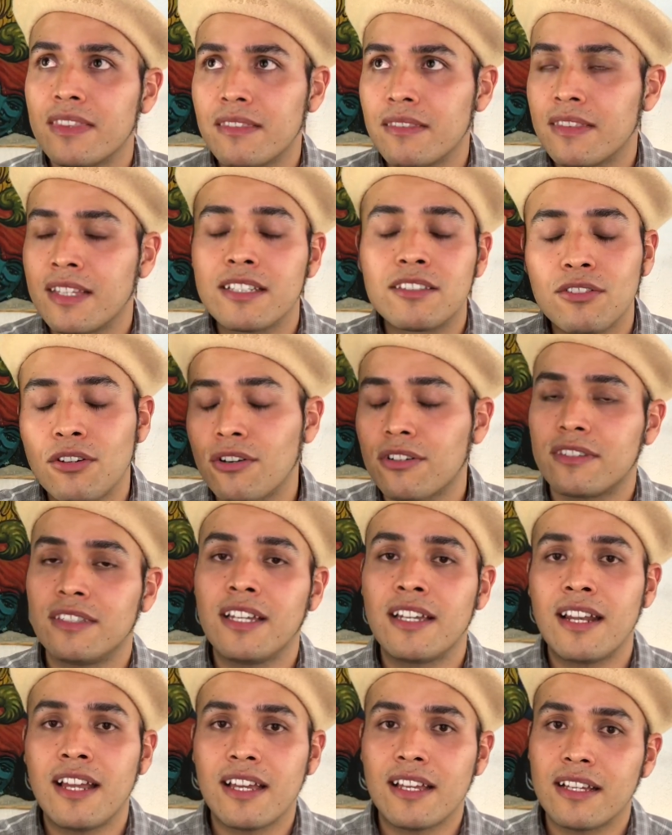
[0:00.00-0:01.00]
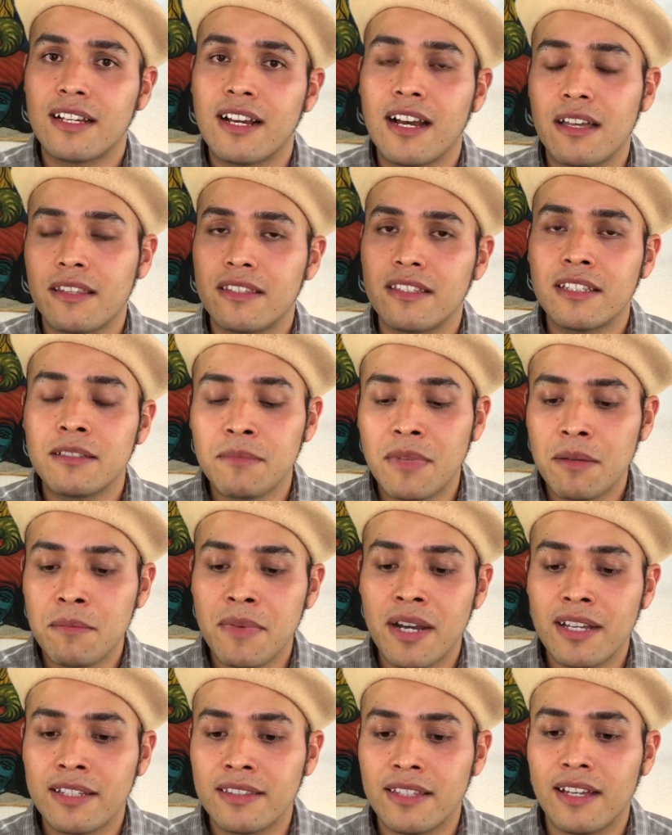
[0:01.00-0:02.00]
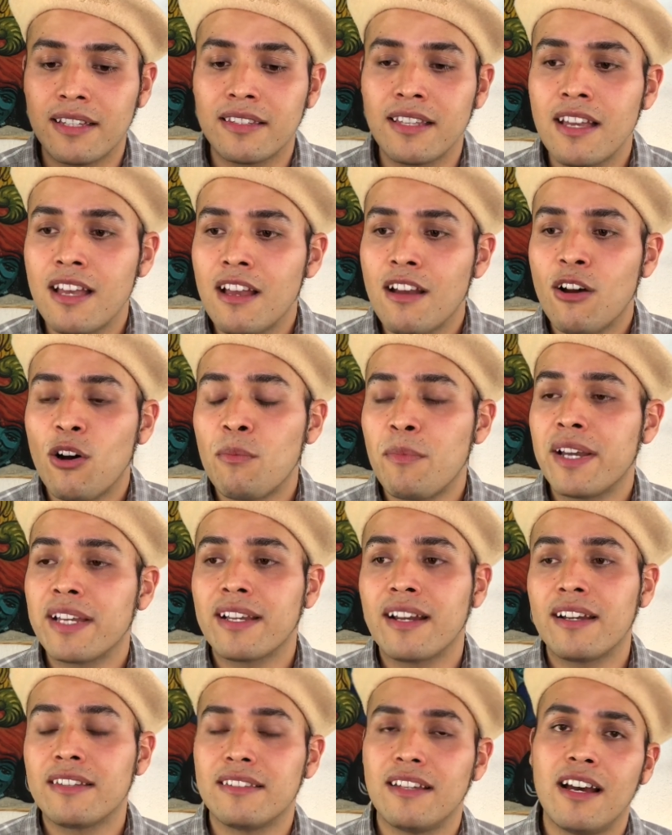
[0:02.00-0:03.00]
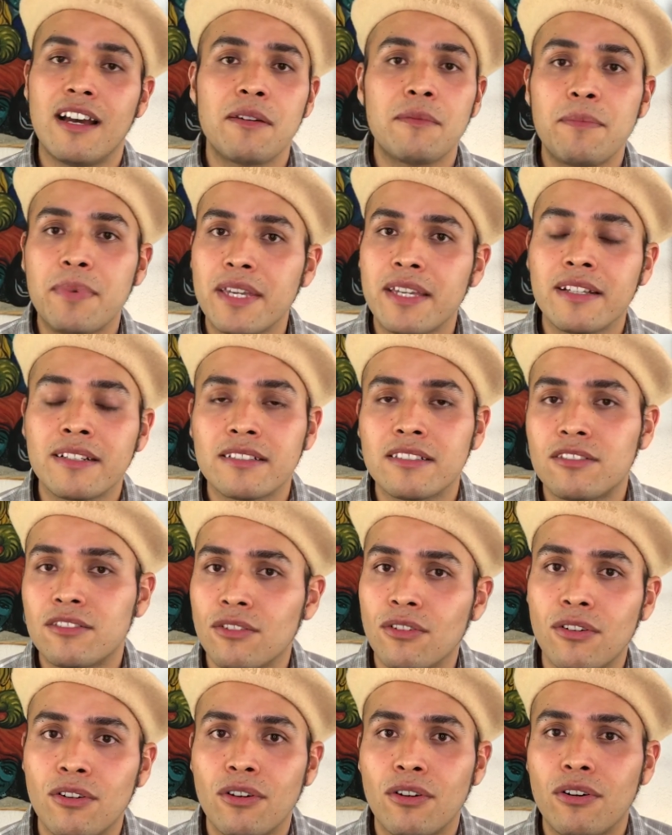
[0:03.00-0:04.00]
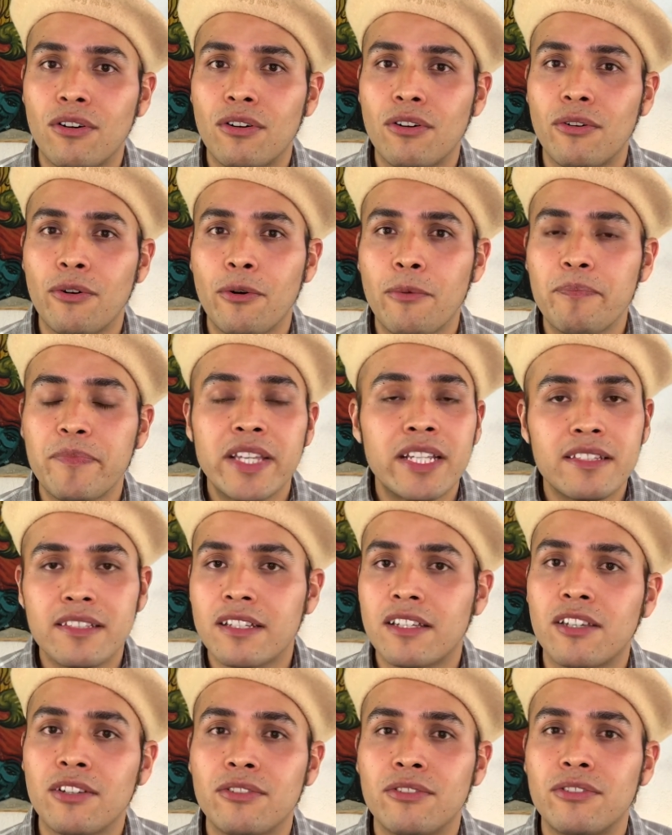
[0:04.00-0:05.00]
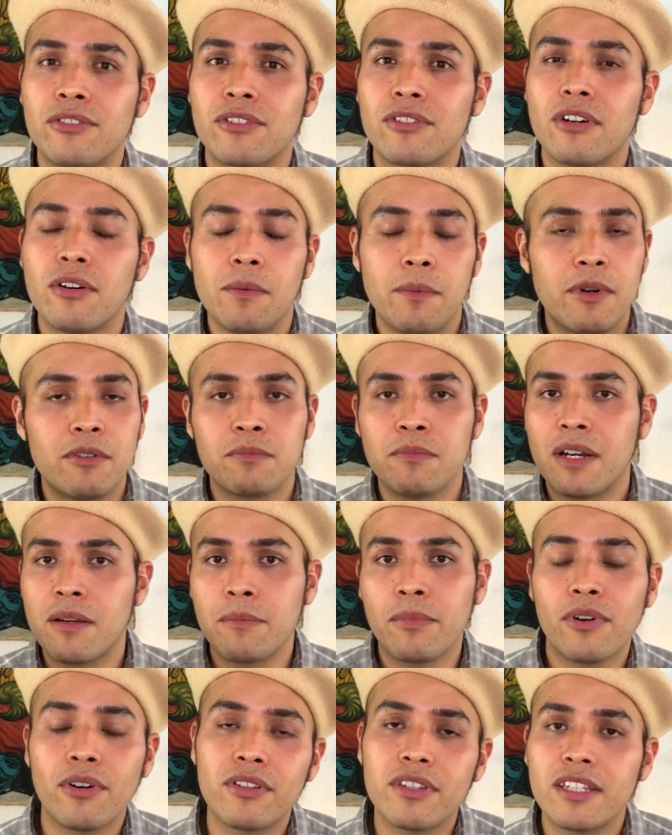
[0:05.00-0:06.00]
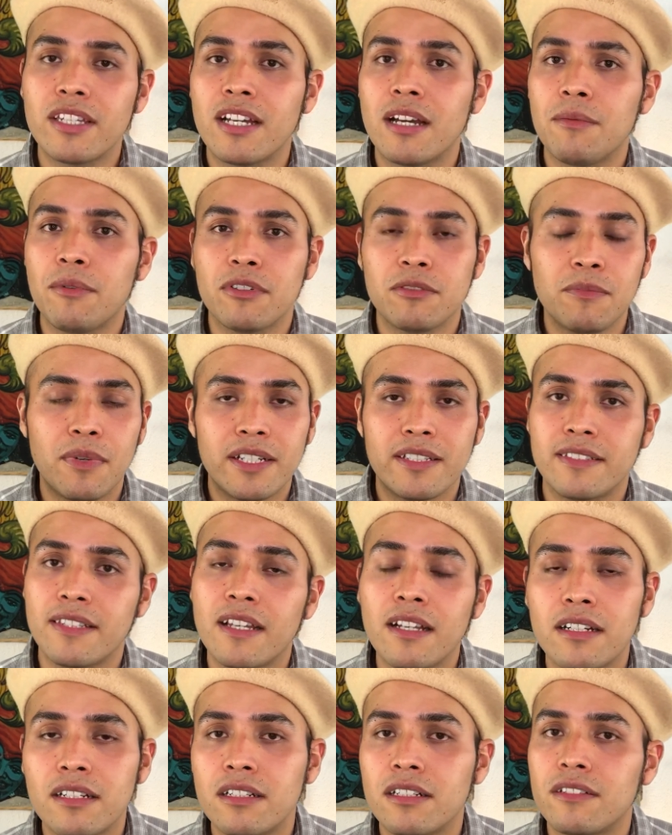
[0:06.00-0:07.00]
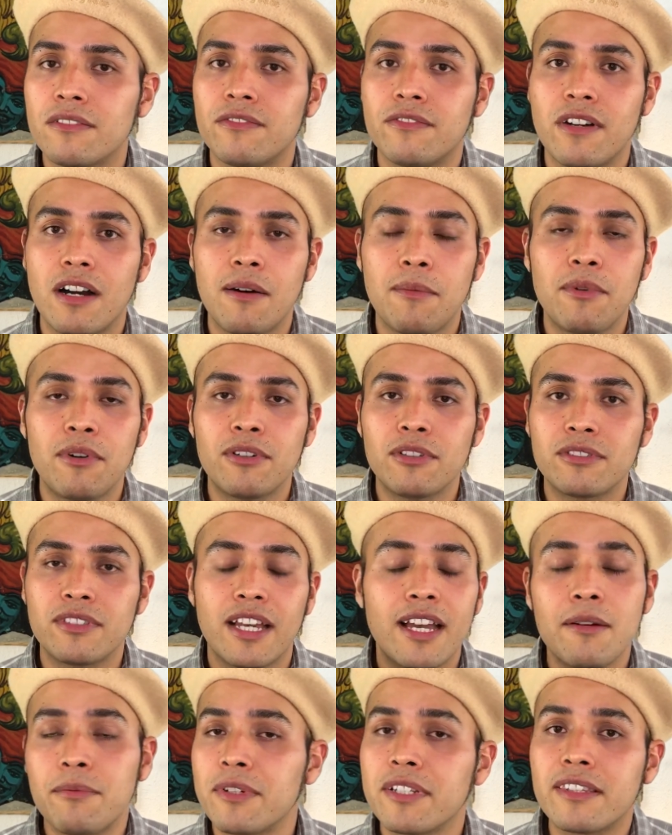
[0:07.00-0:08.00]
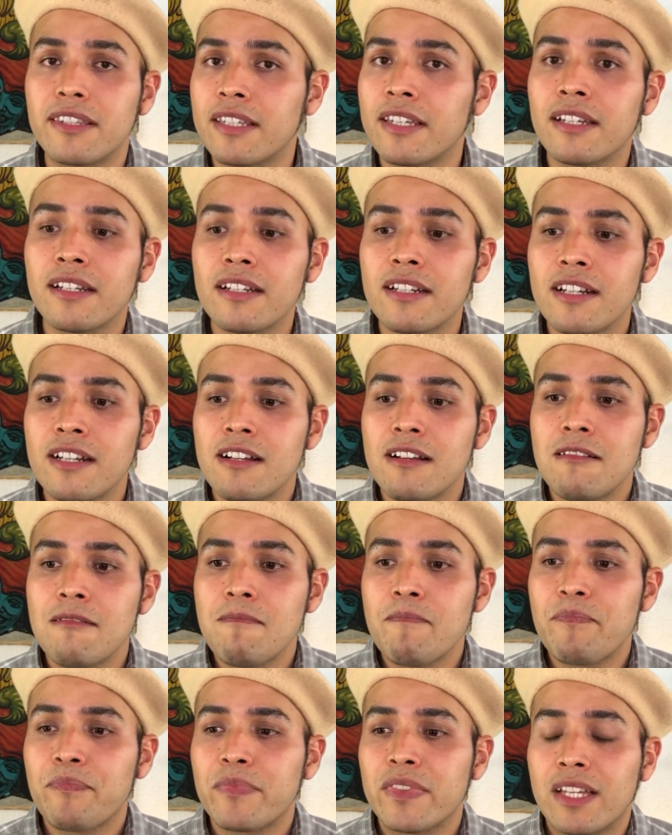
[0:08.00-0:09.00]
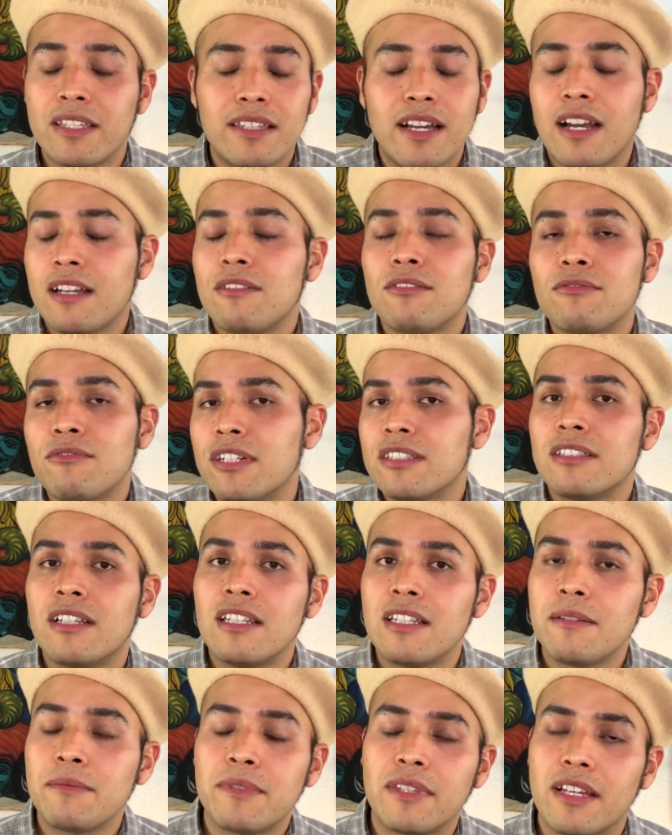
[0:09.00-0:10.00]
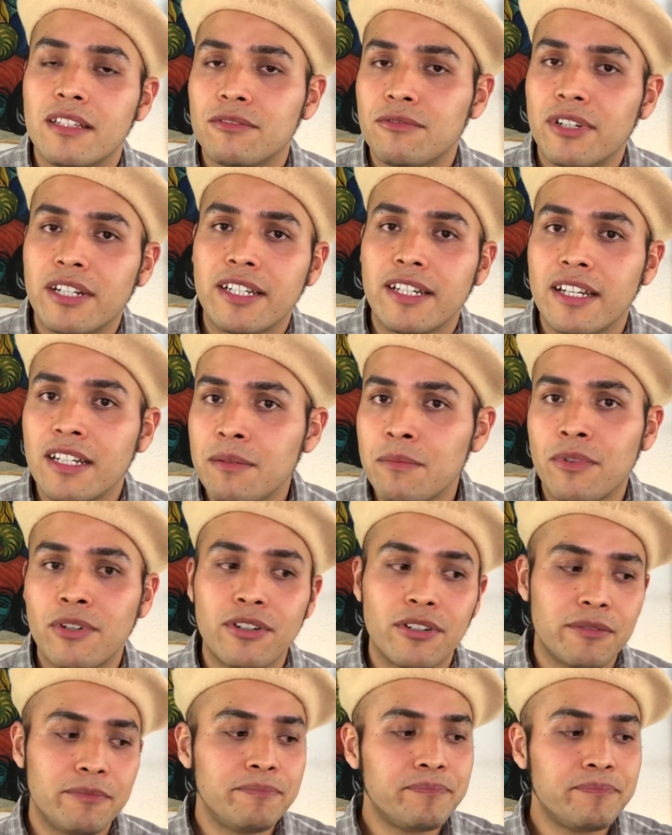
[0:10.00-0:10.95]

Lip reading: the talk that I had in my mind, that, oh my God, I've been so insecure about my body, about myself, about everything, that I don't want to live that way anymore.